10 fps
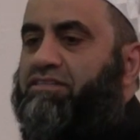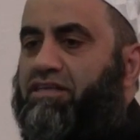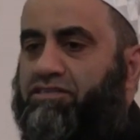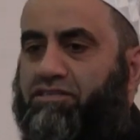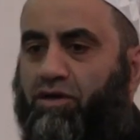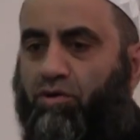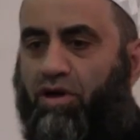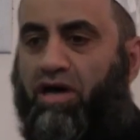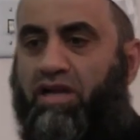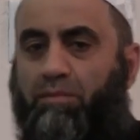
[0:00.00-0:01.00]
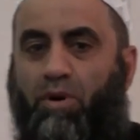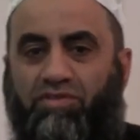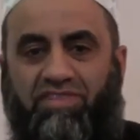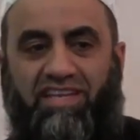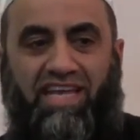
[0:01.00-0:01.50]
says in the Quran
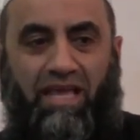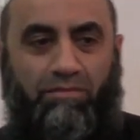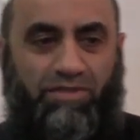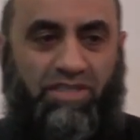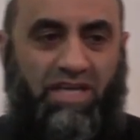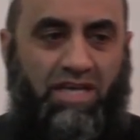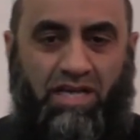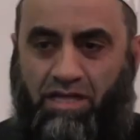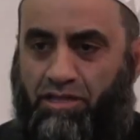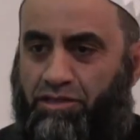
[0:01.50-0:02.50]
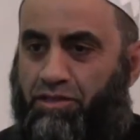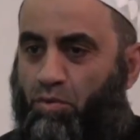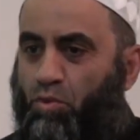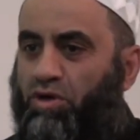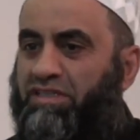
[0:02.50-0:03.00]
about the names. The
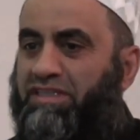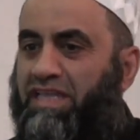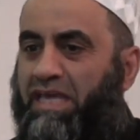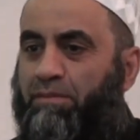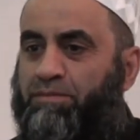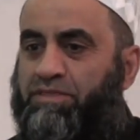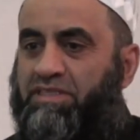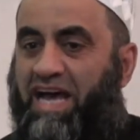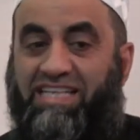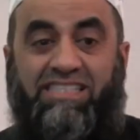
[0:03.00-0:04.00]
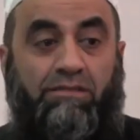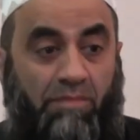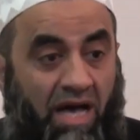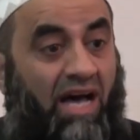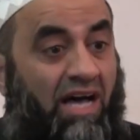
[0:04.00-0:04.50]
word names,
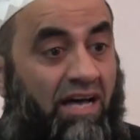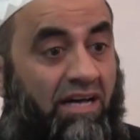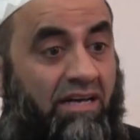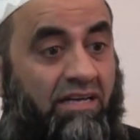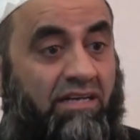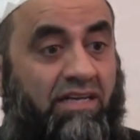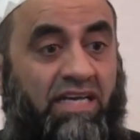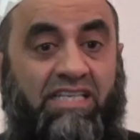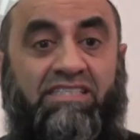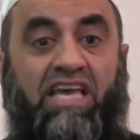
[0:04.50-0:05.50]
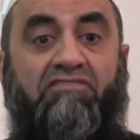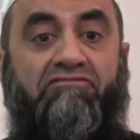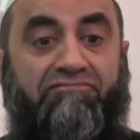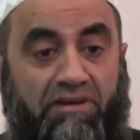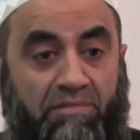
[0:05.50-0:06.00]
asma, is a
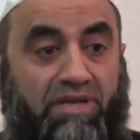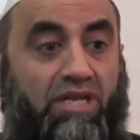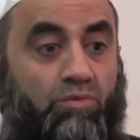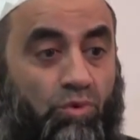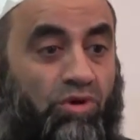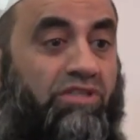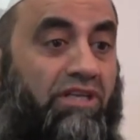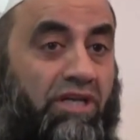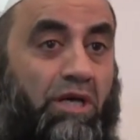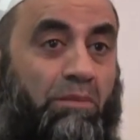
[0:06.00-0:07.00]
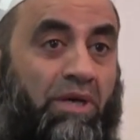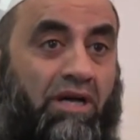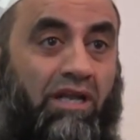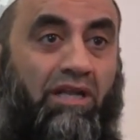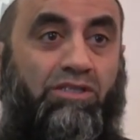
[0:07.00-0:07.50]
feminine word in
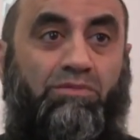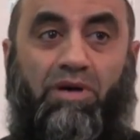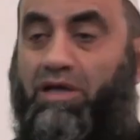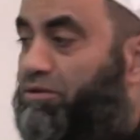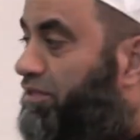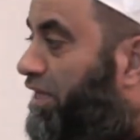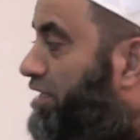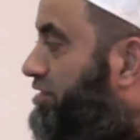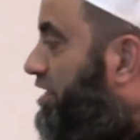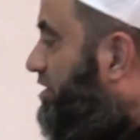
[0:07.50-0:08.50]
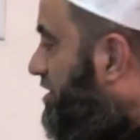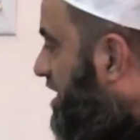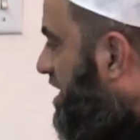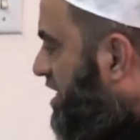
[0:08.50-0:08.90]
Arabic. Allah subhanahu wa ta'ala says,